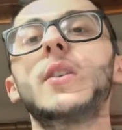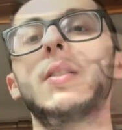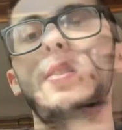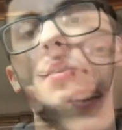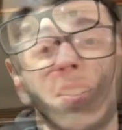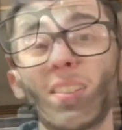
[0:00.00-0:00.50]
Talk
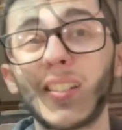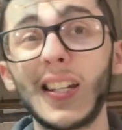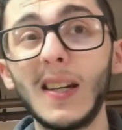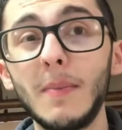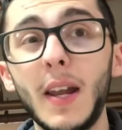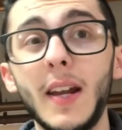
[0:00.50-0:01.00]
about his
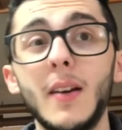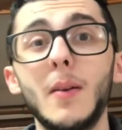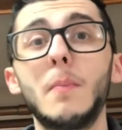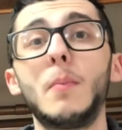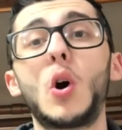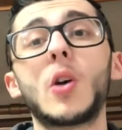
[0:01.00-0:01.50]
teammate,
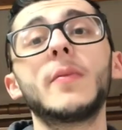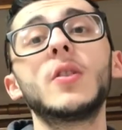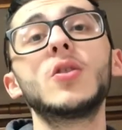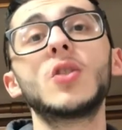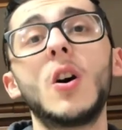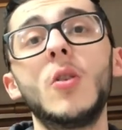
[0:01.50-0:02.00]
Marvin
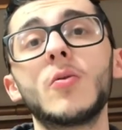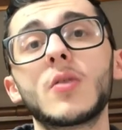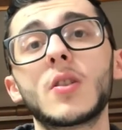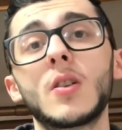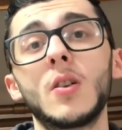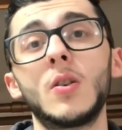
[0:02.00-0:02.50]
Jones,
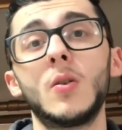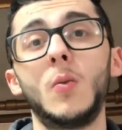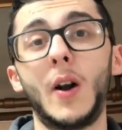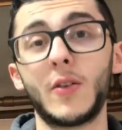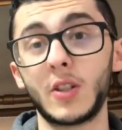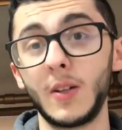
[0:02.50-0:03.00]
wide
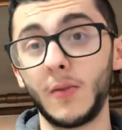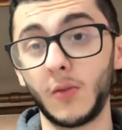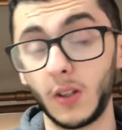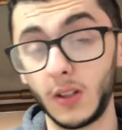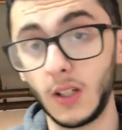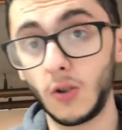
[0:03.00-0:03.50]
receiver for the
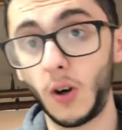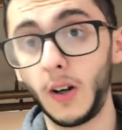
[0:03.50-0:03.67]
Detroit